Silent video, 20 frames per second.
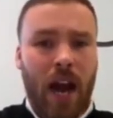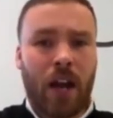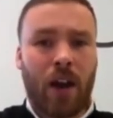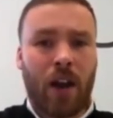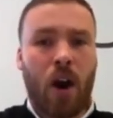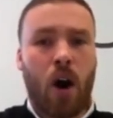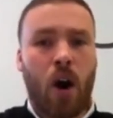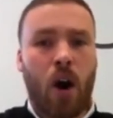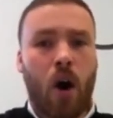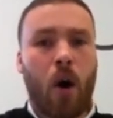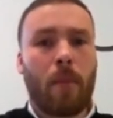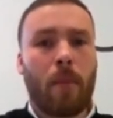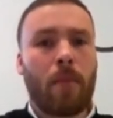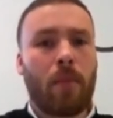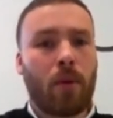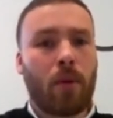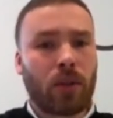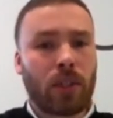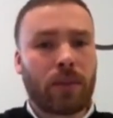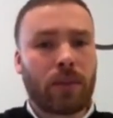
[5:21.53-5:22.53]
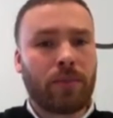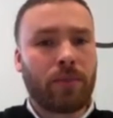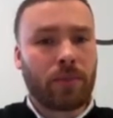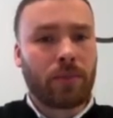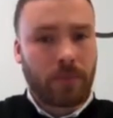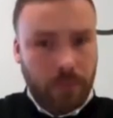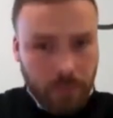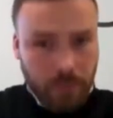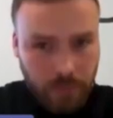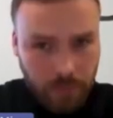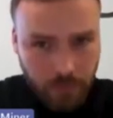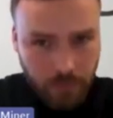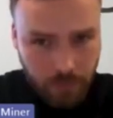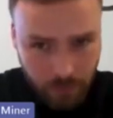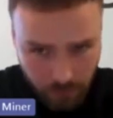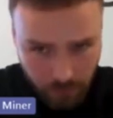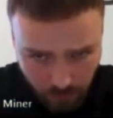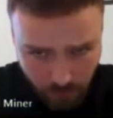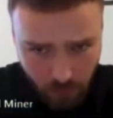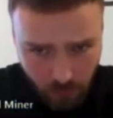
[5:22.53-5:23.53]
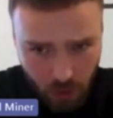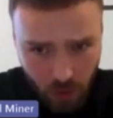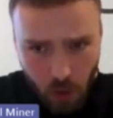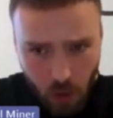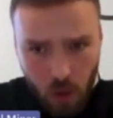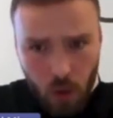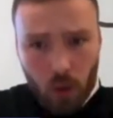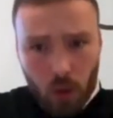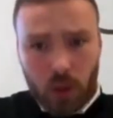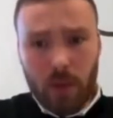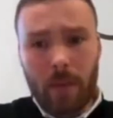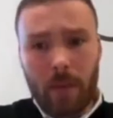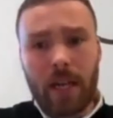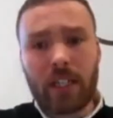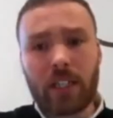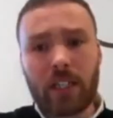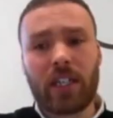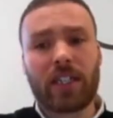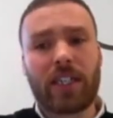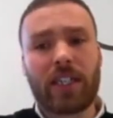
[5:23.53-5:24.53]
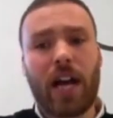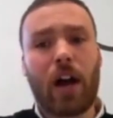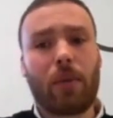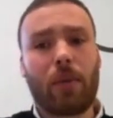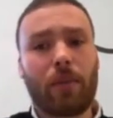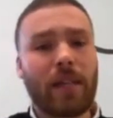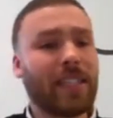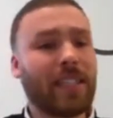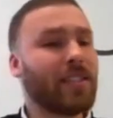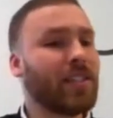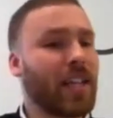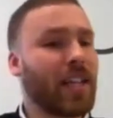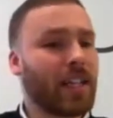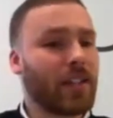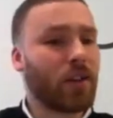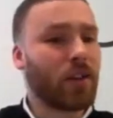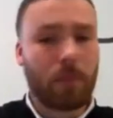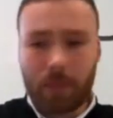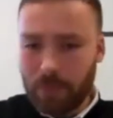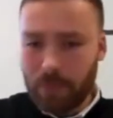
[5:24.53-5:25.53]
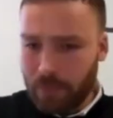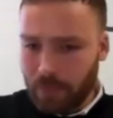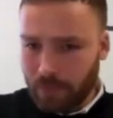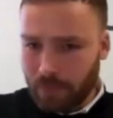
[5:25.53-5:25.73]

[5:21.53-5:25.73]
and our onboarding automation has now been set up.